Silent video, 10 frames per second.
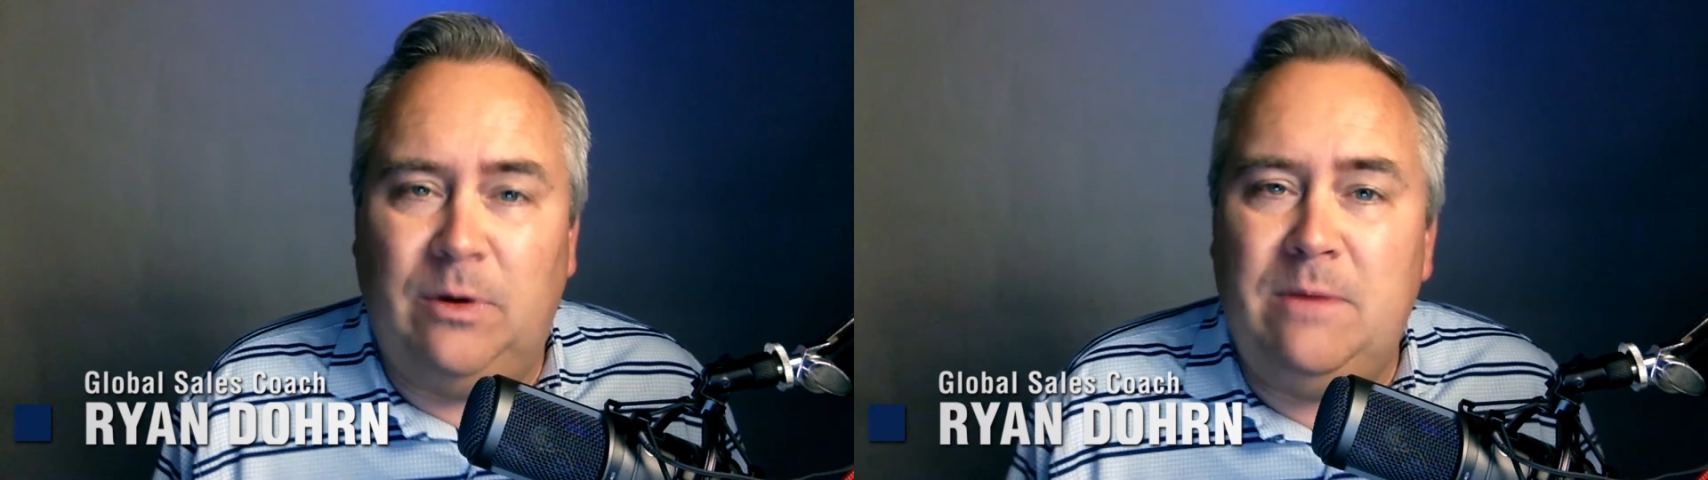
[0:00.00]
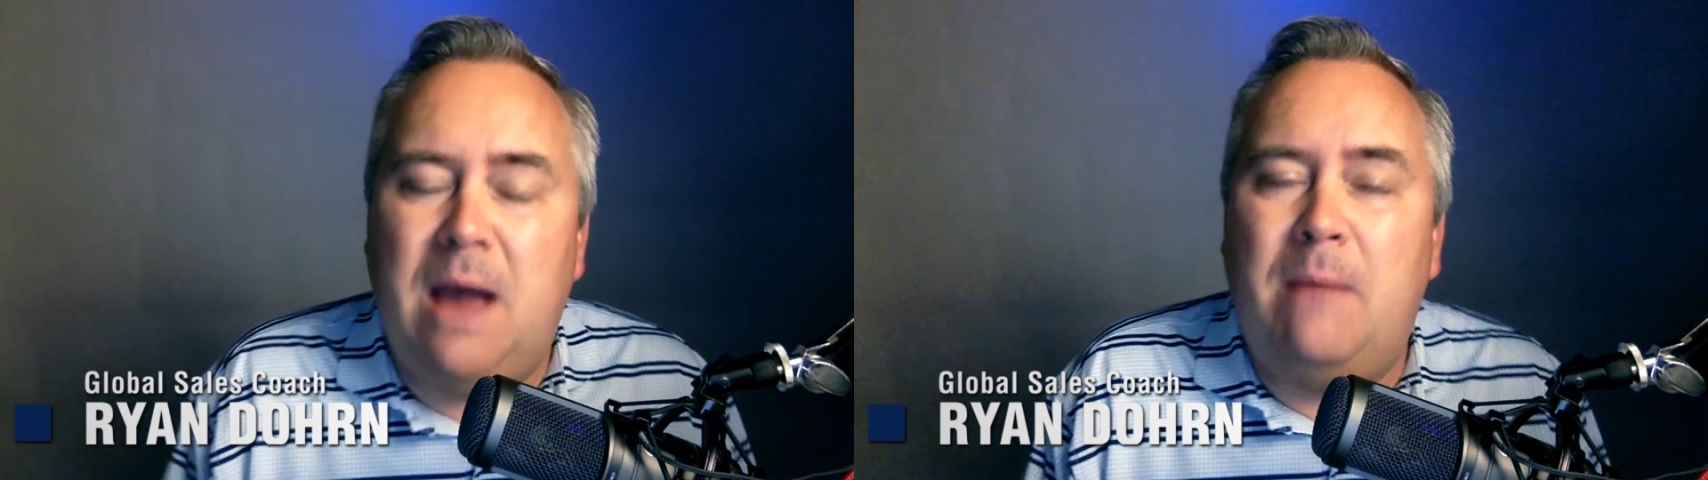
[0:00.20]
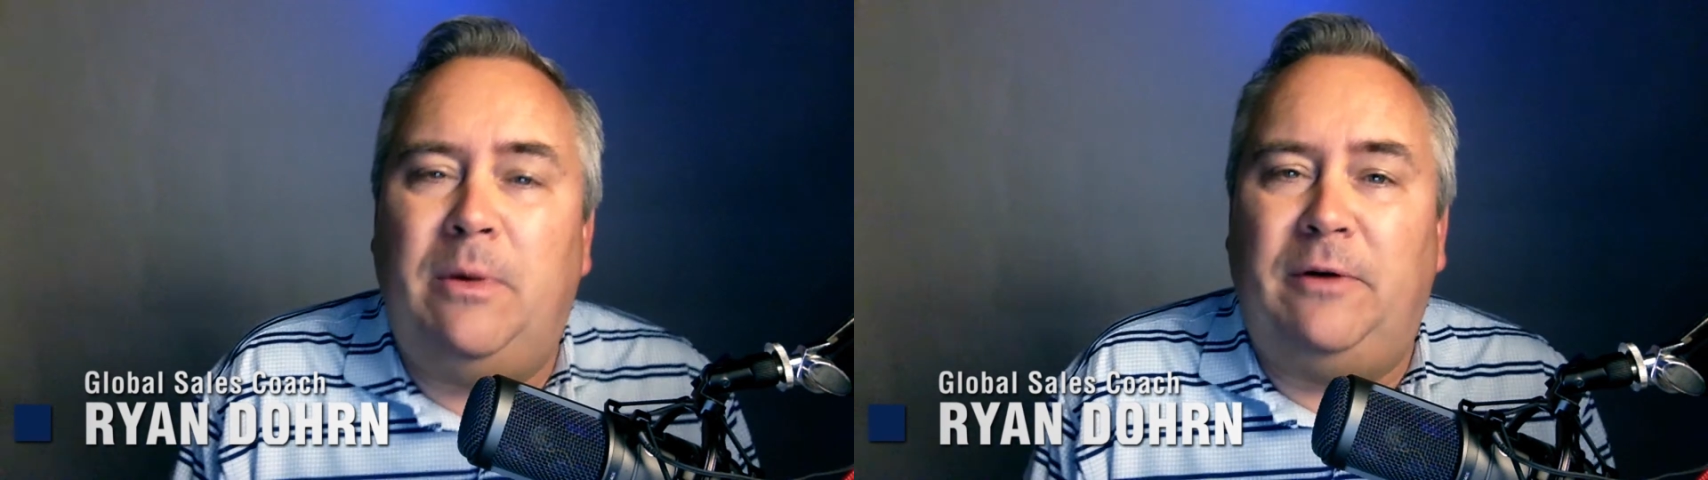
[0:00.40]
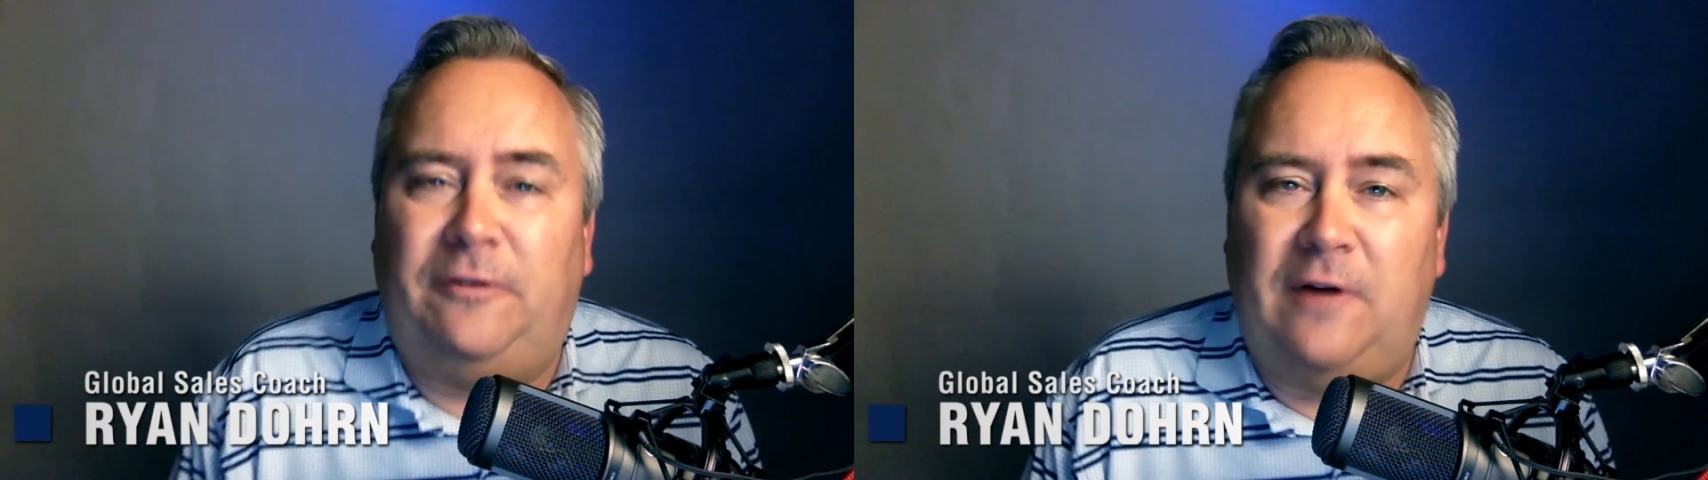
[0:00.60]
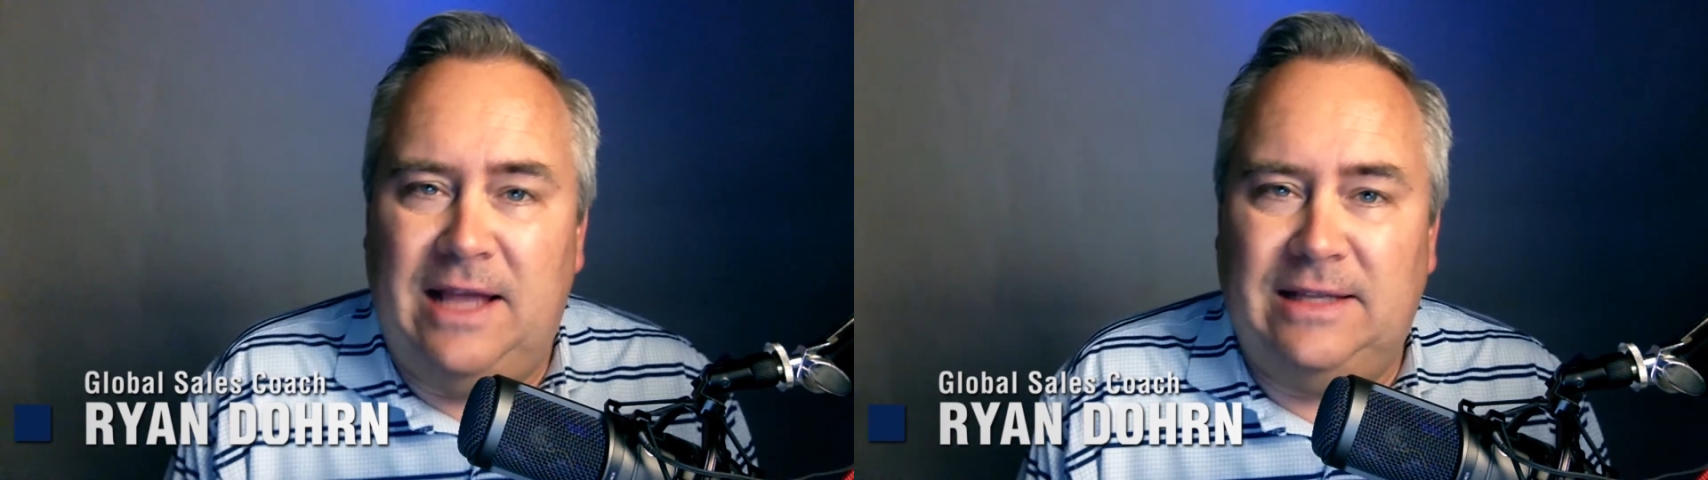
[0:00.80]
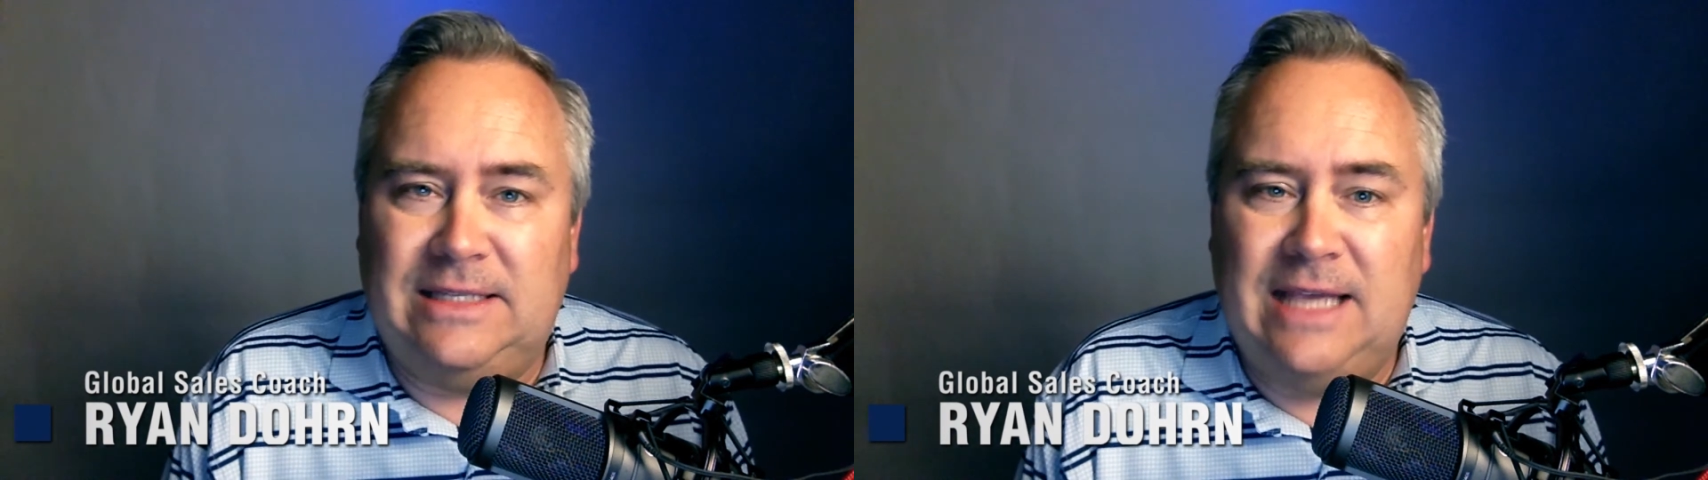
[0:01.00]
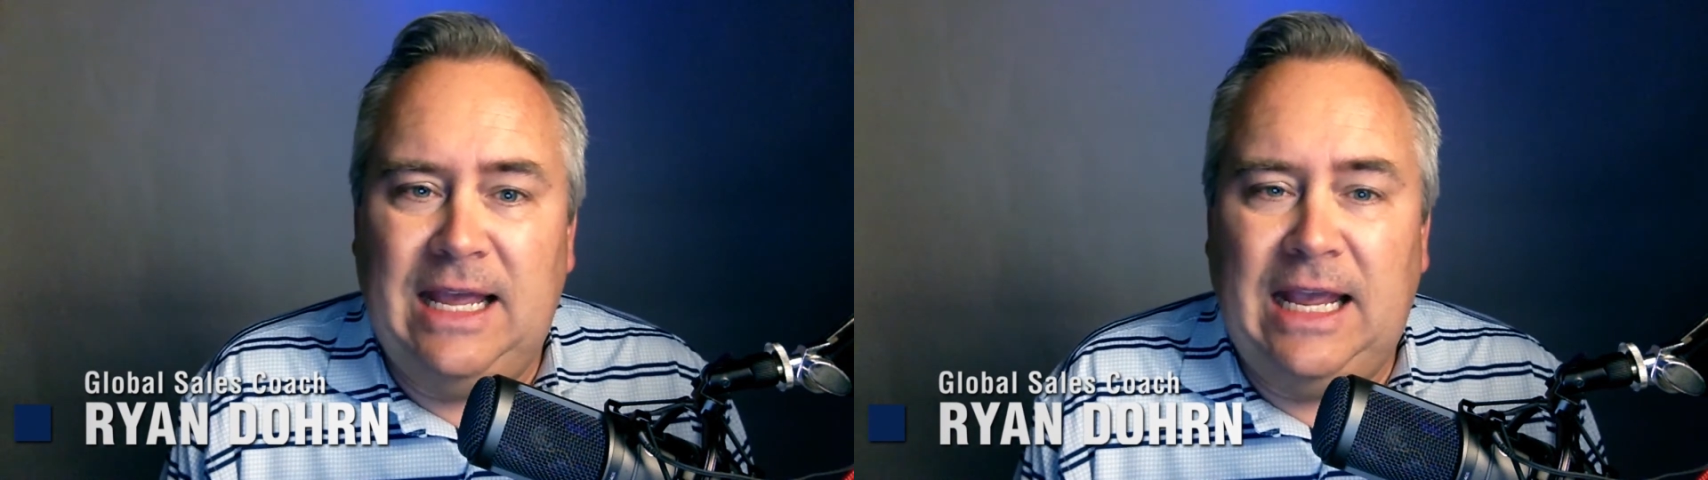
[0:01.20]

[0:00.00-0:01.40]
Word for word: Remember, friends,